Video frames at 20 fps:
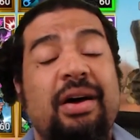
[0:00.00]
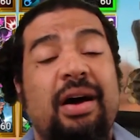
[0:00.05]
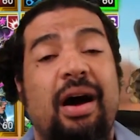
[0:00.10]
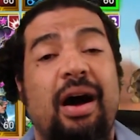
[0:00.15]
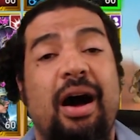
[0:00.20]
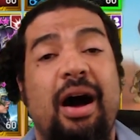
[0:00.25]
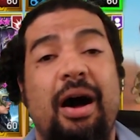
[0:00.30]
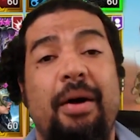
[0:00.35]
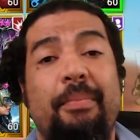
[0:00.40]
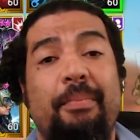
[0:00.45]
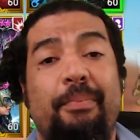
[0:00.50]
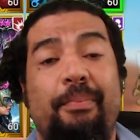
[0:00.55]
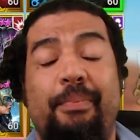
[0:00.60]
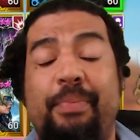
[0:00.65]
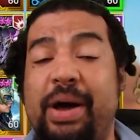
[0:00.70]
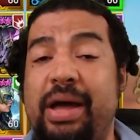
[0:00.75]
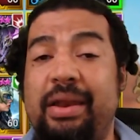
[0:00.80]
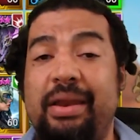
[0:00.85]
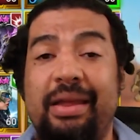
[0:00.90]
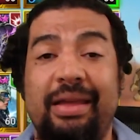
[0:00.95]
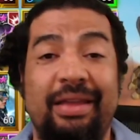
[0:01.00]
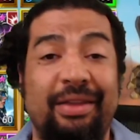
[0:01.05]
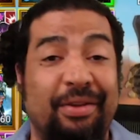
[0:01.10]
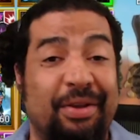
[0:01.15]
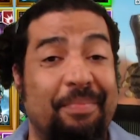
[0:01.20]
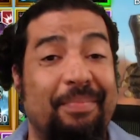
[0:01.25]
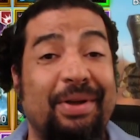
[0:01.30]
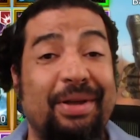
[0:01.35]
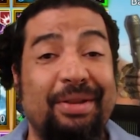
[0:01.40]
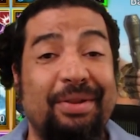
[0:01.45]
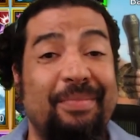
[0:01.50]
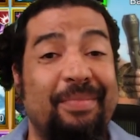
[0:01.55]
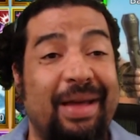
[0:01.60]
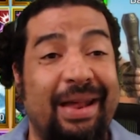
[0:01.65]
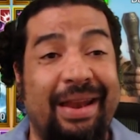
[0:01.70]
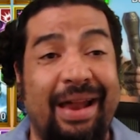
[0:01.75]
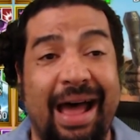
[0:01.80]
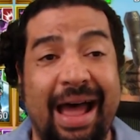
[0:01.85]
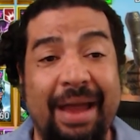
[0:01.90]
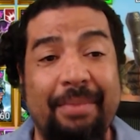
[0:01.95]
But you can build him
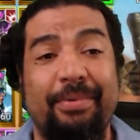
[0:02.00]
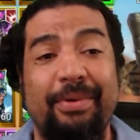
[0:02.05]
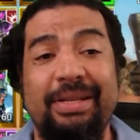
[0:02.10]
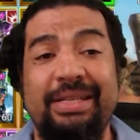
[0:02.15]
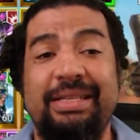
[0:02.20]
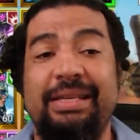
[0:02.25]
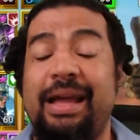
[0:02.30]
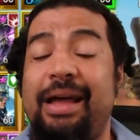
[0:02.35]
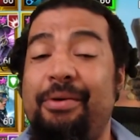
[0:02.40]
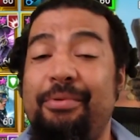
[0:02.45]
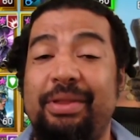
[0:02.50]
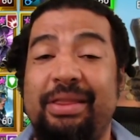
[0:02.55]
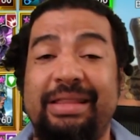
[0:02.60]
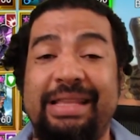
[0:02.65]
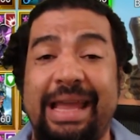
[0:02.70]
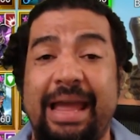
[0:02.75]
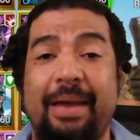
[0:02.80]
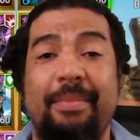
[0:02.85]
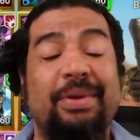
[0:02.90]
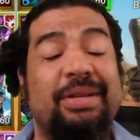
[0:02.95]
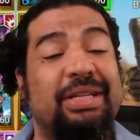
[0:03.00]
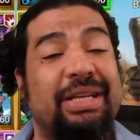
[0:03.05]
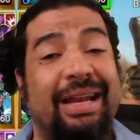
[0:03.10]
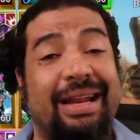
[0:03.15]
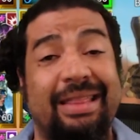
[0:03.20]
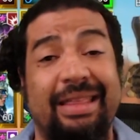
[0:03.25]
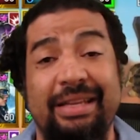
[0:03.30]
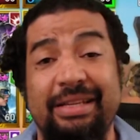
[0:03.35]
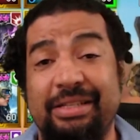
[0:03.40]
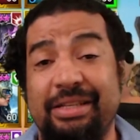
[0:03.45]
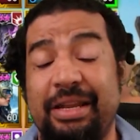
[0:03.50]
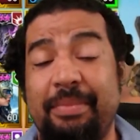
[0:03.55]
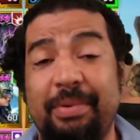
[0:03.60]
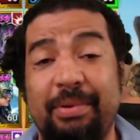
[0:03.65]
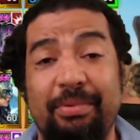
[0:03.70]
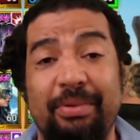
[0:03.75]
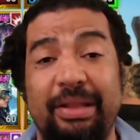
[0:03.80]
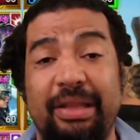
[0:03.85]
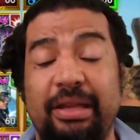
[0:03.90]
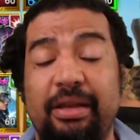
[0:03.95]
in a hybrid style with damage, and I think he's going to
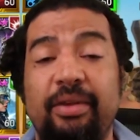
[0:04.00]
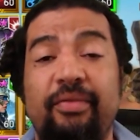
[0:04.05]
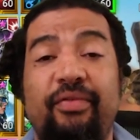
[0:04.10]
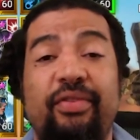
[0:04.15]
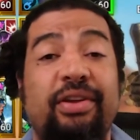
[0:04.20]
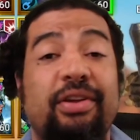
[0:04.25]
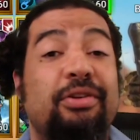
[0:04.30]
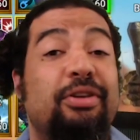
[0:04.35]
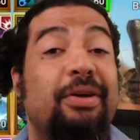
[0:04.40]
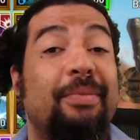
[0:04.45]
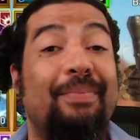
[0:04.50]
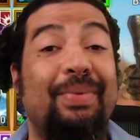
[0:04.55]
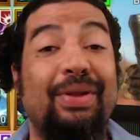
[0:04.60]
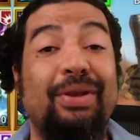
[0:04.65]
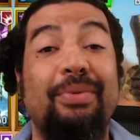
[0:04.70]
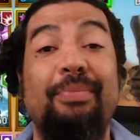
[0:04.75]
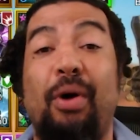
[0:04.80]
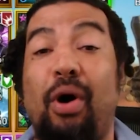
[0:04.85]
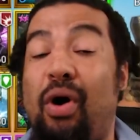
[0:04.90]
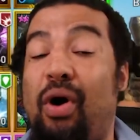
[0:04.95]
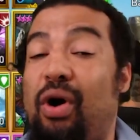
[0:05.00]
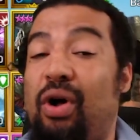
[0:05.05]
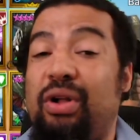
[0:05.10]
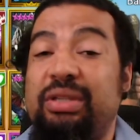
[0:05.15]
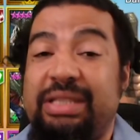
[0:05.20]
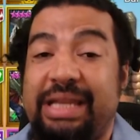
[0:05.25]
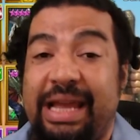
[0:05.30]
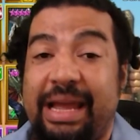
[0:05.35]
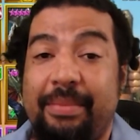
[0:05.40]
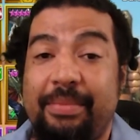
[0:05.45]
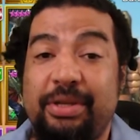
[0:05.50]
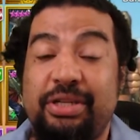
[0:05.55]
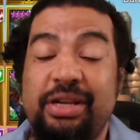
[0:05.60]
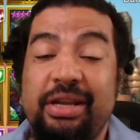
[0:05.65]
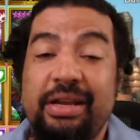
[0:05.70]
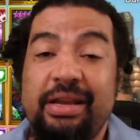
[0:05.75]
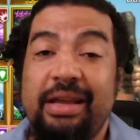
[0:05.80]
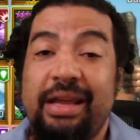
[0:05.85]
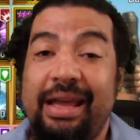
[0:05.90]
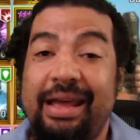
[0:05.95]
be really good for you. You can build him all damage,
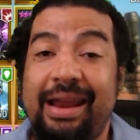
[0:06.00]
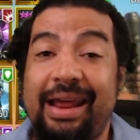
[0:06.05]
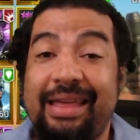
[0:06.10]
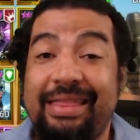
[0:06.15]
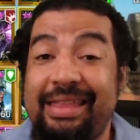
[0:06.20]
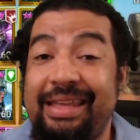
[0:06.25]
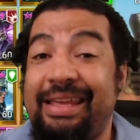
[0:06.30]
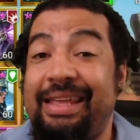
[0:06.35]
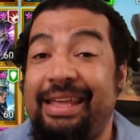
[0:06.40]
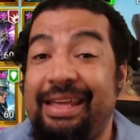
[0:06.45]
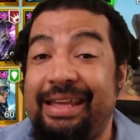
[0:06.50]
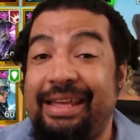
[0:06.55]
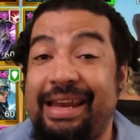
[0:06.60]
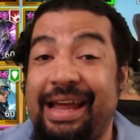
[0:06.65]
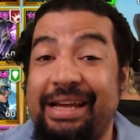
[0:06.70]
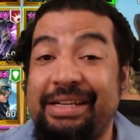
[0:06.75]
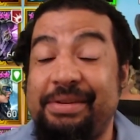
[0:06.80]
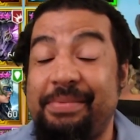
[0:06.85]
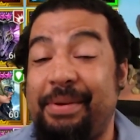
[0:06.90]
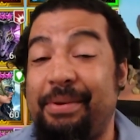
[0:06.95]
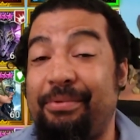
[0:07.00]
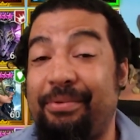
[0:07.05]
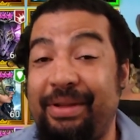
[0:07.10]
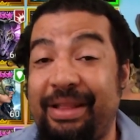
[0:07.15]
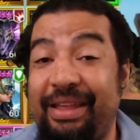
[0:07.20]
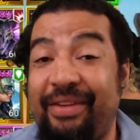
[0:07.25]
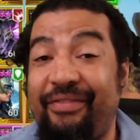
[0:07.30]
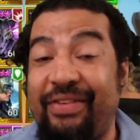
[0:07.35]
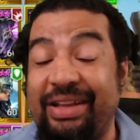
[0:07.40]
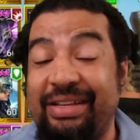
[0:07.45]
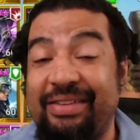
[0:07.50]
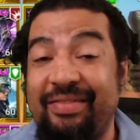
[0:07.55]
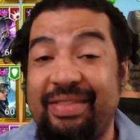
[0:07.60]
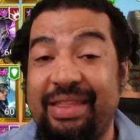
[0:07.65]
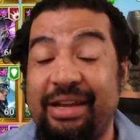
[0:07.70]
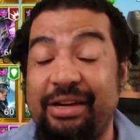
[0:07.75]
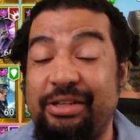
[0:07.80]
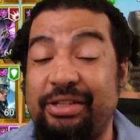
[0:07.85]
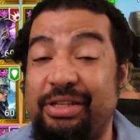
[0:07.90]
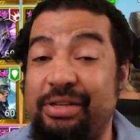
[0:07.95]
and I think he can actually be really effective
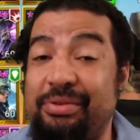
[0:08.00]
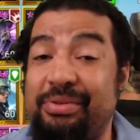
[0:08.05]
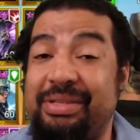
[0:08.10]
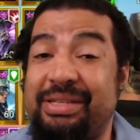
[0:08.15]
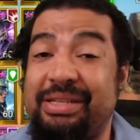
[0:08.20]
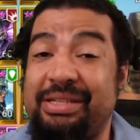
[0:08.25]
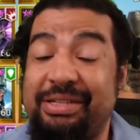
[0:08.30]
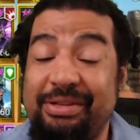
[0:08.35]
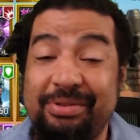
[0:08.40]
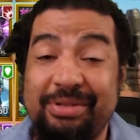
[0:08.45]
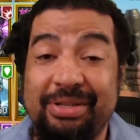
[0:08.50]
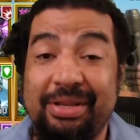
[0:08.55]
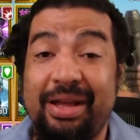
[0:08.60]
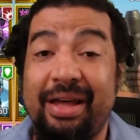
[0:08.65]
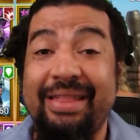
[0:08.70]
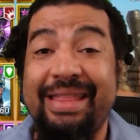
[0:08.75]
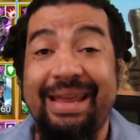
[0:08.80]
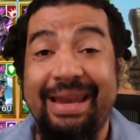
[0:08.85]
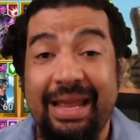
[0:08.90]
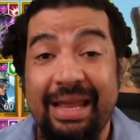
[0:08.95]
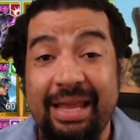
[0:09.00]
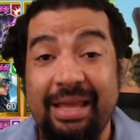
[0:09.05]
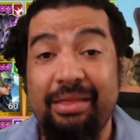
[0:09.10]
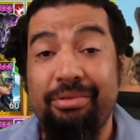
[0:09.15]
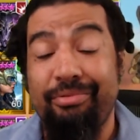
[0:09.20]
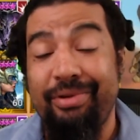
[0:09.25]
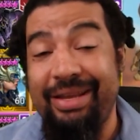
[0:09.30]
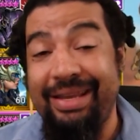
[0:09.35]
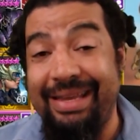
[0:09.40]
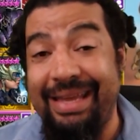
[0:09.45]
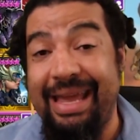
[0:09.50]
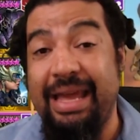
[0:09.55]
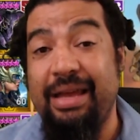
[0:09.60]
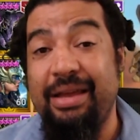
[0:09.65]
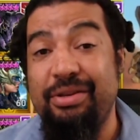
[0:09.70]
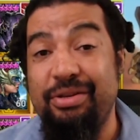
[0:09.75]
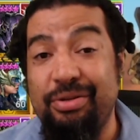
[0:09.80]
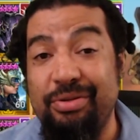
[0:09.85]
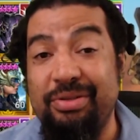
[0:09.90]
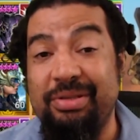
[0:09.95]
there too, since you saw that A3
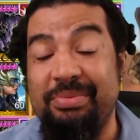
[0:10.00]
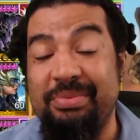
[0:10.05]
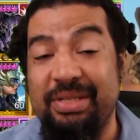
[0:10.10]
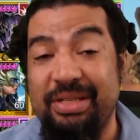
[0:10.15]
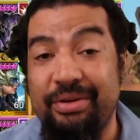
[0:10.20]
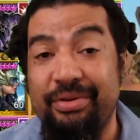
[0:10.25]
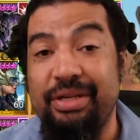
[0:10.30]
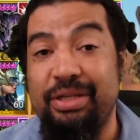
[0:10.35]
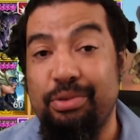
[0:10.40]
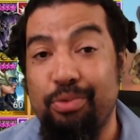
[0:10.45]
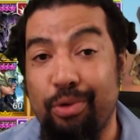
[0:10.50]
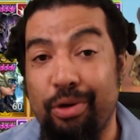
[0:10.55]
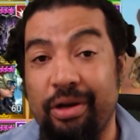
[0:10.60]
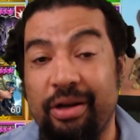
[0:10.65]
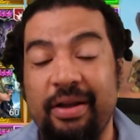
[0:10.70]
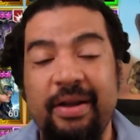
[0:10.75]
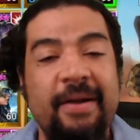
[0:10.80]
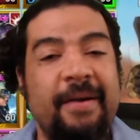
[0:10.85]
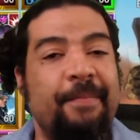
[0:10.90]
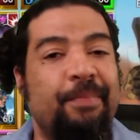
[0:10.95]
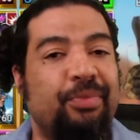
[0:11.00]
can do some serious work.